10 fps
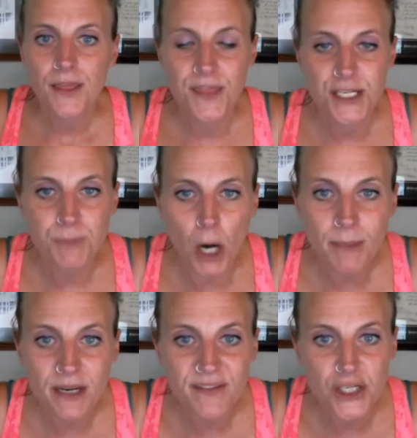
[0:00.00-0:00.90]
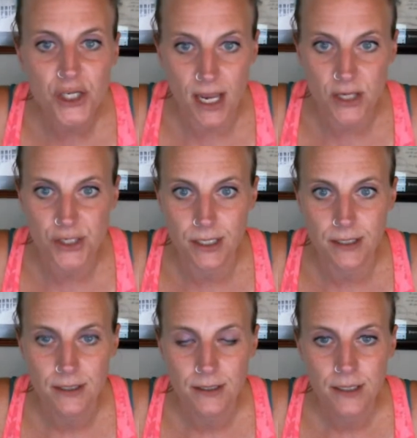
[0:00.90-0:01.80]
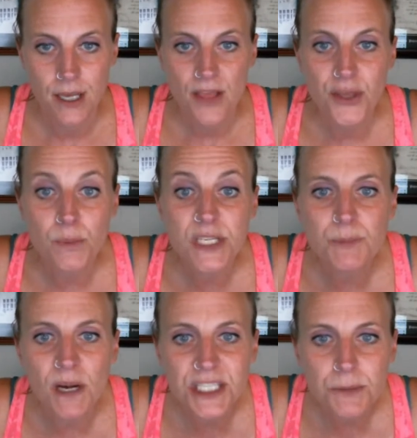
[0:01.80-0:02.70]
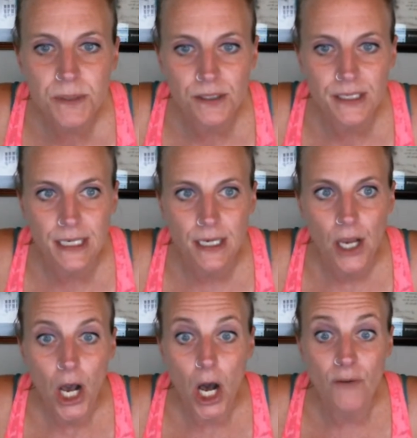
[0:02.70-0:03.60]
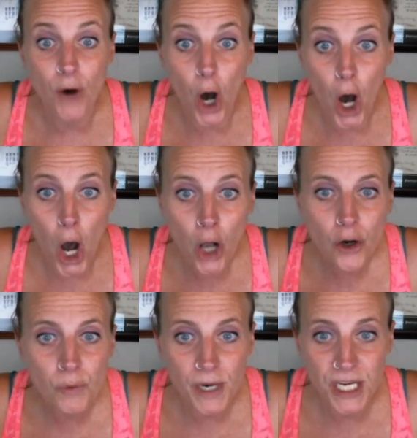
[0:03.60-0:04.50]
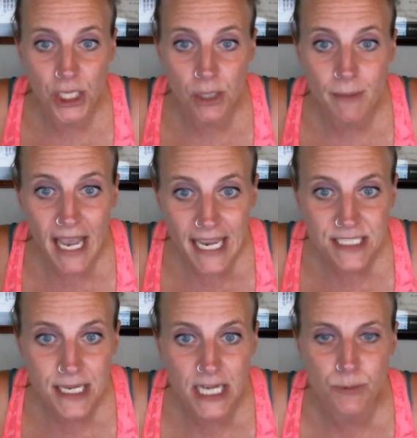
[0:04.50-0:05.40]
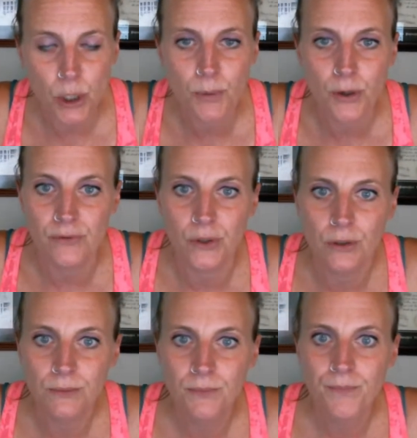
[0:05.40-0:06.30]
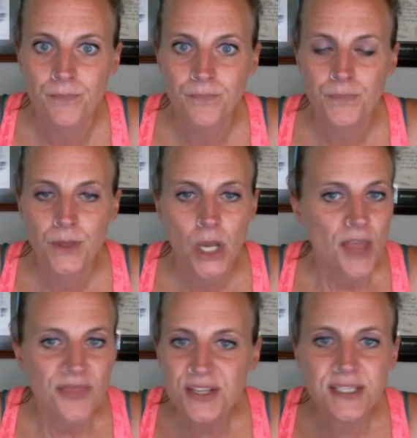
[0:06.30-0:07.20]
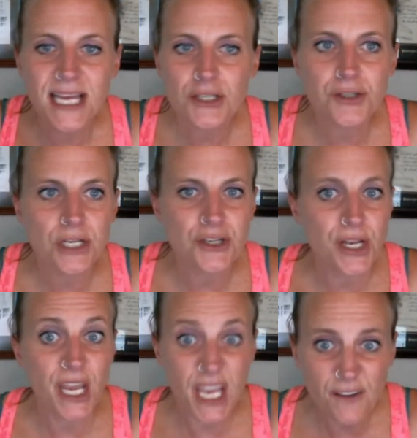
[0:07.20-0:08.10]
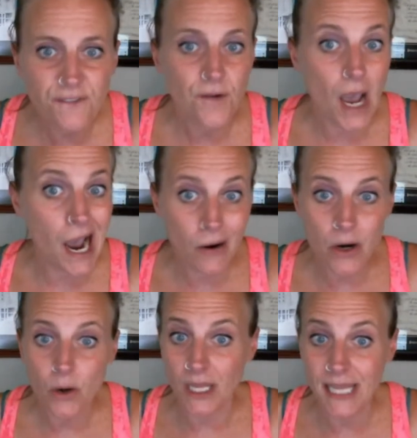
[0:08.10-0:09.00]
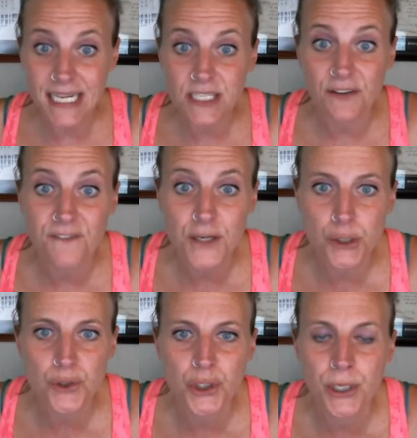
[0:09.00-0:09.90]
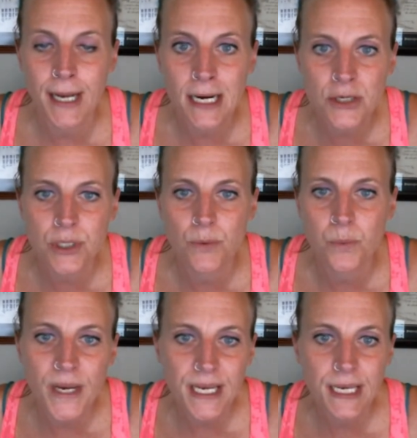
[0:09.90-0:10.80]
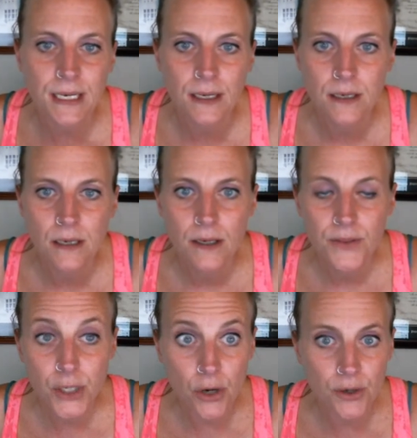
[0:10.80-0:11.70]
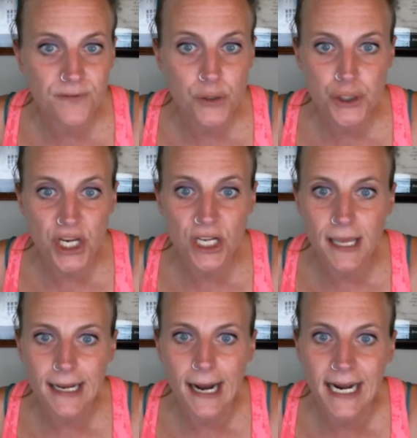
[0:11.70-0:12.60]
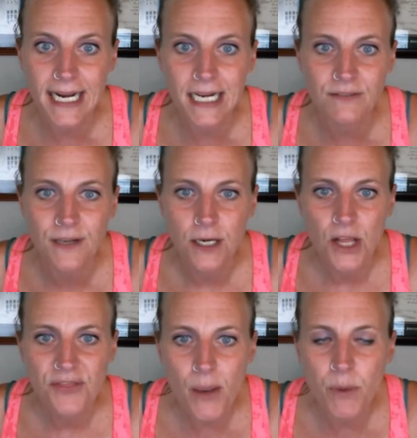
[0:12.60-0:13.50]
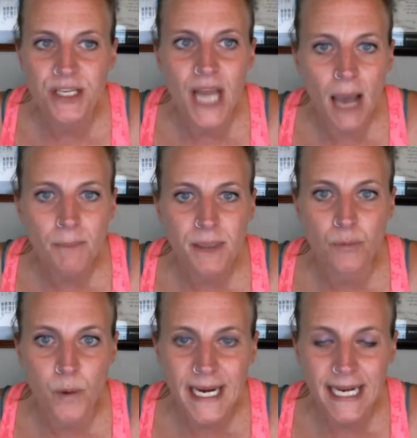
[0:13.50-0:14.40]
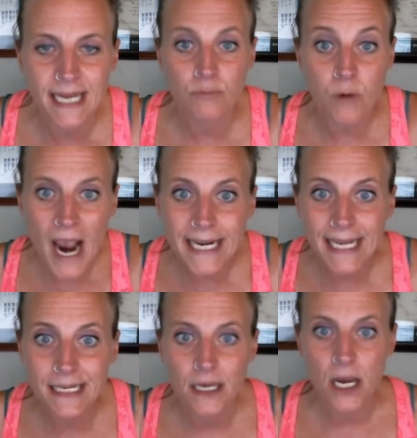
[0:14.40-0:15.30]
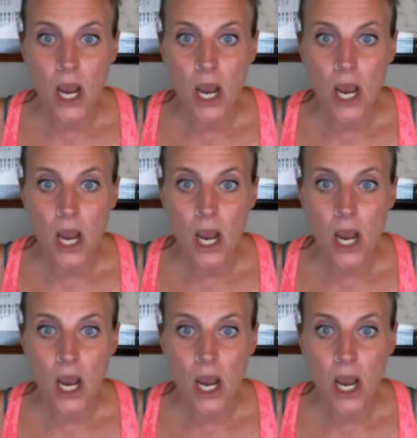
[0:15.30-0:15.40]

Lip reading: the Department of Education the responsibility of all curriculum and textbook approval. This legislation, if our elected officials could actually read the Code of Virginia like I have, they would not be writing